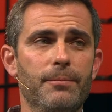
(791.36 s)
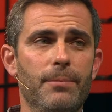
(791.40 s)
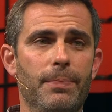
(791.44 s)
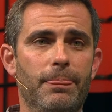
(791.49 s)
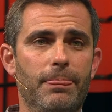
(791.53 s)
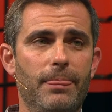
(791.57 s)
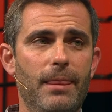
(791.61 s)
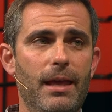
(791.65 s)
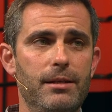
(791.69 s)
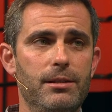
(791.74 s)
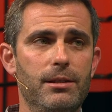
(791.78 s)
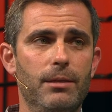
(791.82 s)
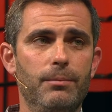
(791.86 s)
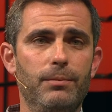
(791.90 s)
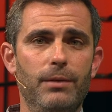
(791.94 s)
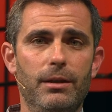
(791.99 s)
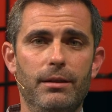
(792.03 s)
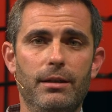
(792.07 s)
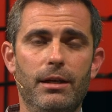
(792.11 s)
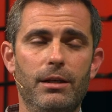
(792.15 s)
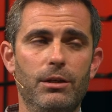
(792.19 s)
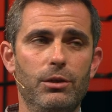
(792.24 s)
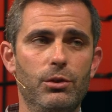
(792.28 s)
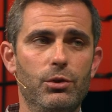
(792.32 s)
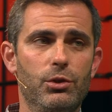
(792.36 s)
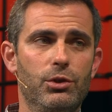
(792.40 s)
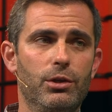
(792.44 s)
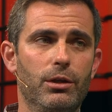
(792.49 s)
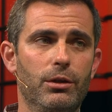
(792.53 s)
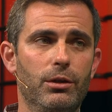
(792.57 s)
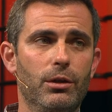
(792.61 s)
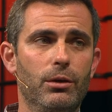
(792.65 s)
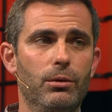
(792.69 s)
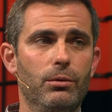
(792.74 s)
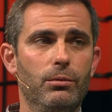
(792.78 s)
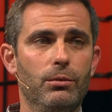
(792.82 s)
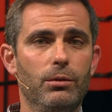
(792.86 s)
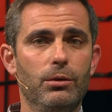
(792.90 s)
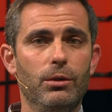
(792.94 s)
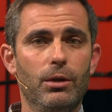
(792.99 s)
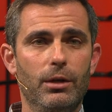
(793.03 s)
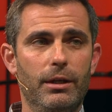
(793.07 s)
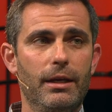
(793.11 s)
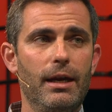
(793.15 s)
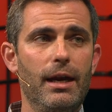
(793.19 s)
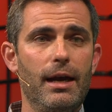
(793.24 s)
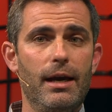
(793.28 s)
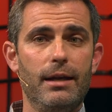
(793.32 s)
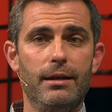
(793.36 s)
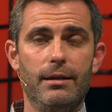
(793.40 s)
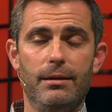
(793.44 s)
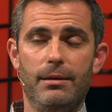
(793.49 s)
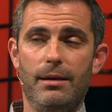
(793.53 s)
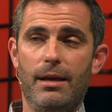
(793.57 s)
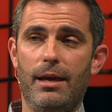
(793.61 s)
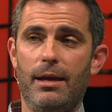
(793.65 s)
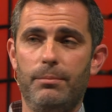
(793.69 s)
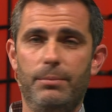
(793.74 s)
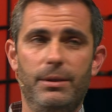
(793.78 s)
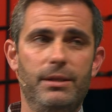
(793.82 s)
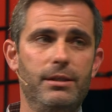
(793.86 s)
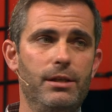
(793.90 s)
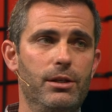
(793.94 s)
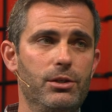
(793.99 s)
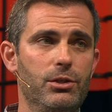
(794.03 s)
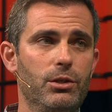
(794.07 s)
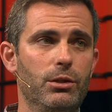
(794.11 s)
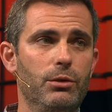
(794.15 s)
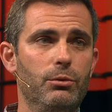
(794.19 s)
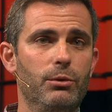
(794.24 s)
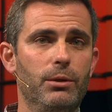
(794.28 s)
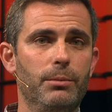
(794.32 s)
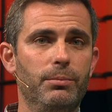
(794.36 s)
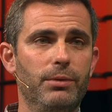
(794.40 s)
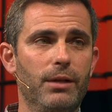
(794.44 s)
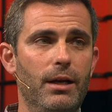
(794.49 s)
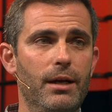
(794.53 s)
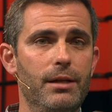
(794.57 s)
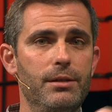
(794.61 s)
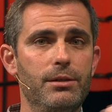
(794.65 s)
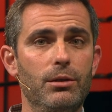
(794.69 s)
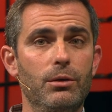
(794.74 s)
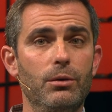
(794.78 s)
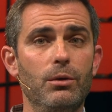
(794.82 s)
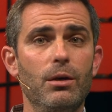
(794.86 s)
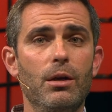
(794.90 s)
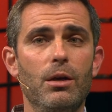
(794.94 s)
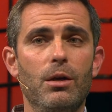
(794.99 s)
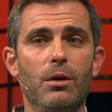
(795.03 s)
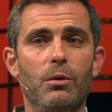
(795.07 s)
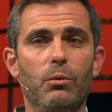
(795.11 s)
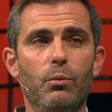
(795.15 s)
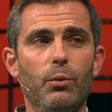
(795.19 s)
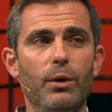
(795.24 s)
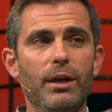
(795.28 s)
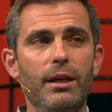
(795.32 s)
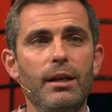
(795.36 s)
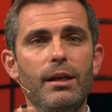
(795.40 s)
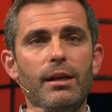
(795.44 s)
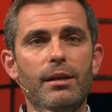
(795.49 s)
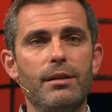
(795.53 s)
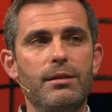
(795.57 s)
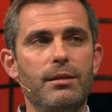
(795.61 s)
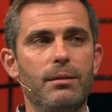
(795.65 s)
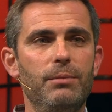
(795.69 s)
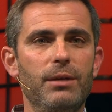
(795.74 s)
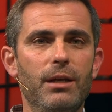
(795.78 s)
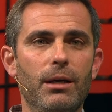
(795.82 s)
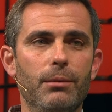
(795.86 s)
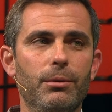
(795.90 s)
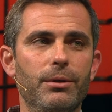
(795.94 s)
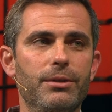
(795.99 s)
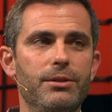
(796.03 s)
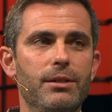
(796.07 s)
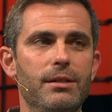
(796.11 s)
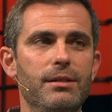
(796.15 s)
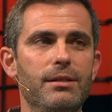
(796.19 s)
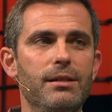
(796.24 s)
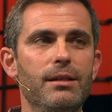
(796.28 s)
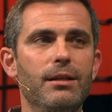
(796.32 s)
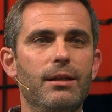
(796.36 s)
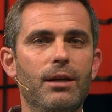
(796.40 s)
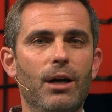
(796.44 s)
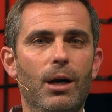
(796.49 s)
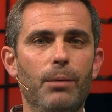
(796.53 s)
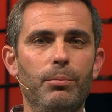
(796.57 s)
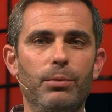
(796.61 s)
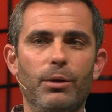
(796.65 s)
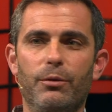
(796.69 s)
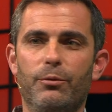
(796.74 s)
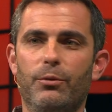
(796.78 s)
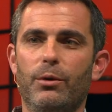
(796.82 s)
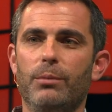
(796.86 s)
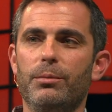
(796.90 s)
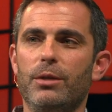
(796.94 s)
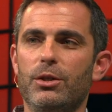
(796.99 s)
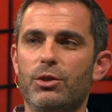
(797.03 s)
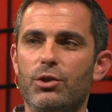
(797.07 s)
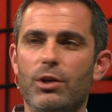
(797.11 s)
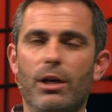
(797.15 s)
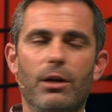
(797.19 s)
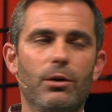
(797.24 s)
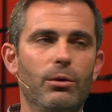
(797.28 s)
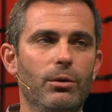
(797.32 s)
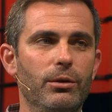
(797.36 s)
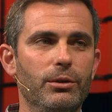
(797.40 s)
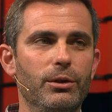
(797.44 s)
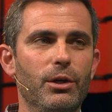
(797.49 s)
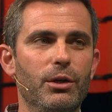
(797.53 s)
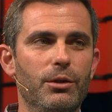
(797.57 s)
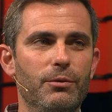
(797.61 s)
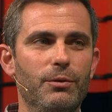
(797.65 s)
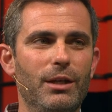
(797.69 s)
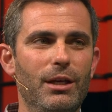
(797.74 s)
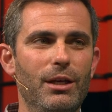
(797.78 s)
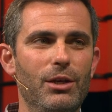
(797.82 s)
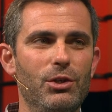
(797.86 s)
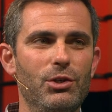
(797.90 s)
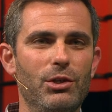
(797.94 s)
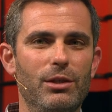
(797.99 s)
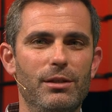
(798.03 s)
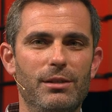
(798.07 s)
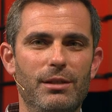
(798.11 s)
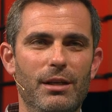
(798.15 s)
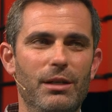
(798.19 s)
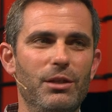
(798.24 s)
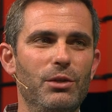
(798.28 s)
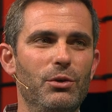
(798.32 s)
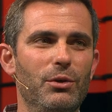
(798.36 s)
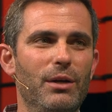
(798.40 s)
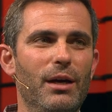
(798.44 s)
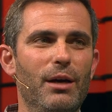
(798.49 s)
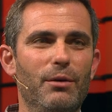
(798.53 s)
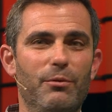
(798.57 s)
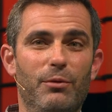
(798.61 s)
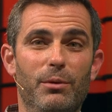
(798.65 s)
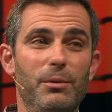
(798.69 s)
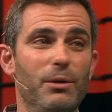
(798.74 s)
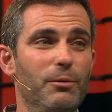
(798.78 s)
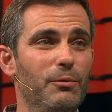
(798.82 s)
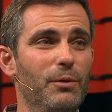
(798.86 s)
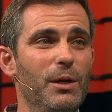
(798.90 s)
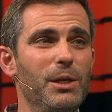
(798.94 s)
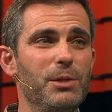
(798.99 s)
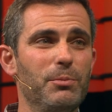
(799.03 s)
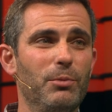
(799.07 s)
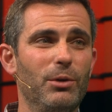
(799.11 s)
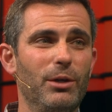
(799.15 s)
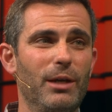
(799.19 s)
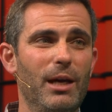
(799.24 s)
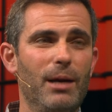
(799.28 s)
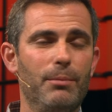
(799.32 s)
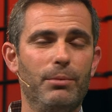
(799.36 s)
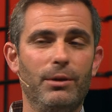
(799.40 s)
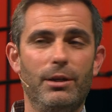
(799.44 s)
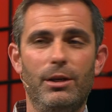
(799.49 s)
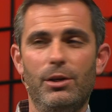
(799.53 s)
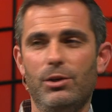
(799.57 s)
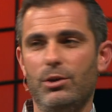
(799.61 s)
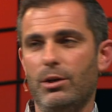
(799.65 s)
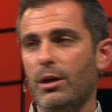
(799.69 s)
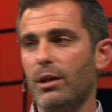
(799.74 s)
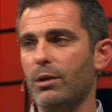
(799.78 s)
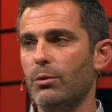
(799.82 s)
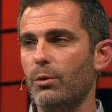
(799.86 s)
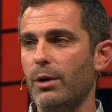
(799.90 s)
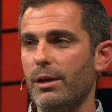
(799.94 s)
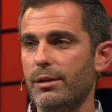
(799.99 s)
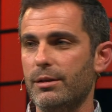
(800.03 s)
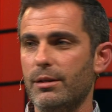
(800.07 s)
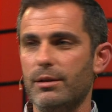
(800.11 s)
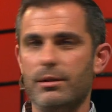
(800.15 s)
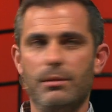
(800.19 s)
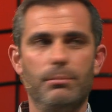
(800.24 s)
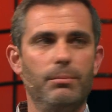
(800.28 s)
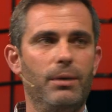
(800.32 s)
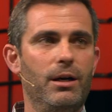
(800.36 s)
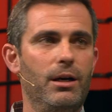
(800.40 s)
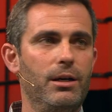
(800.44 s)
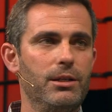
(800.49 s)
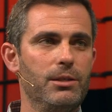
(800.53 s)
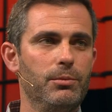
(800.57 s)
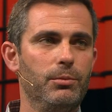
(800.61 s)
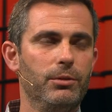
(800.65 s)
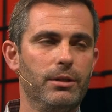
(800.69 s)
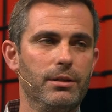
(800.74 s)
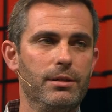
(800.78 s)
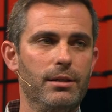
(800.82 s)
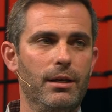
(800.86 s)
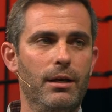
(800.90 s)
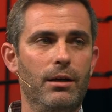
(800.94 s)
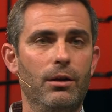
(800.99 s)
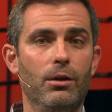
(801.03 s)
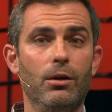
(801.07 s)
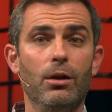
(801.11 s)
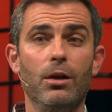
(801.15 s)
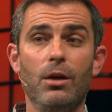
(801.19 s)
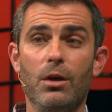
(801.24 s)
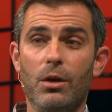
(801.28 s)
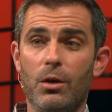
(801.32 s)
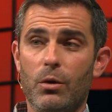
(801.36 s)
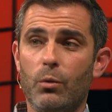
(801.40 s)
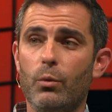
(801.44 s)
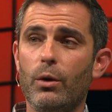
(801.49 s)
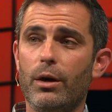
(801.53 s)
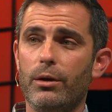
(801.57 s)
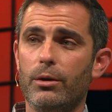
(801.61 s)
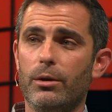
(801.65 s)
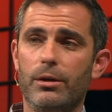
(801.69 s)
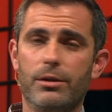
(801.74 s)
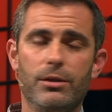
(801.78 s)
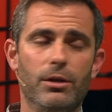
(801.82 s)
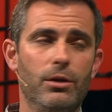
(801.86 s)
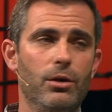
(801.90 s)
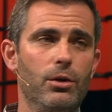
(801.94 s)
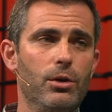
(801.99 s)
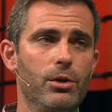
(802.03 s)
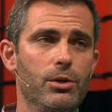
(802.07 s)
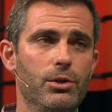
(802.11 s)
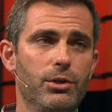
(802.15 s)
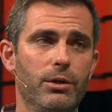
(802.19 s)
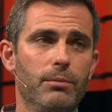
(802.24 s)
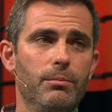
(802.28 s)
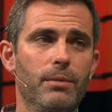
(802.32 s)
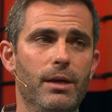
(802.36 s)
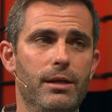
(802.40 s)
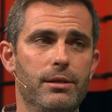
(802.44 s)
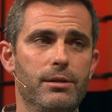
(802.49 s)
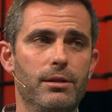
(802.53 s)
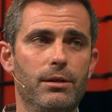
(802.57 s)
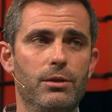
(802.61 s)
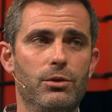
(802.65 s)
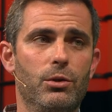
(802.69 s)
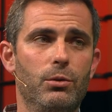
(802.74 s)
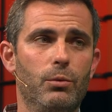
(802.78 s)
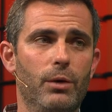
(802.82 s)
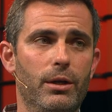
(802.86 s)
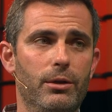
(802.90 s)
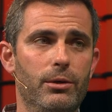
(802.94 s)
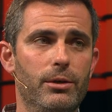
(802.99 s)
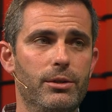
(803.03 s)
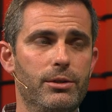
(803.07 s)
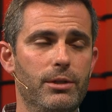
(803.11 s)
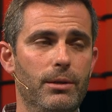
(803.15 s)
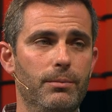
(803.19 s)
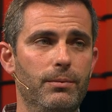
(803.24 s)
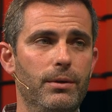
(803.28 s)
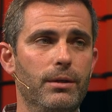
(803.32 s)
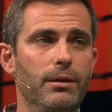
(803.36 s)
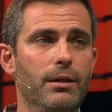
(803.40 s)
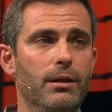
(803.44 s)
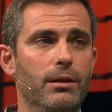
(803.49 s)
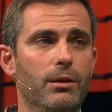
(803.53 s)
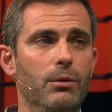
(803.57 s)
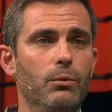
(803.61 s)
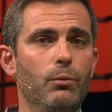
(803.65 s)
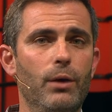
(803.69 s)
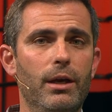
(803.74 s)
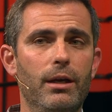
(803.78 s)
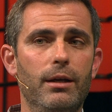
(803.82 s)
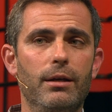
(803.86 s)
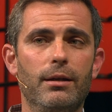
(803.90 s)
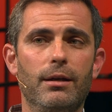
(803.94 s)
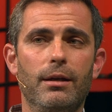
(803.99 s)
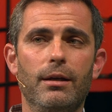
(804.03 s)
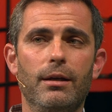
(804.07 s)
that's something that you should go look at and potentially reply to, we needed to be able to decouple it from the general notifications that you get from your Facebook application. Otherwise, it's impossible to tell whether it's an urgent message or whether it's something that can wait.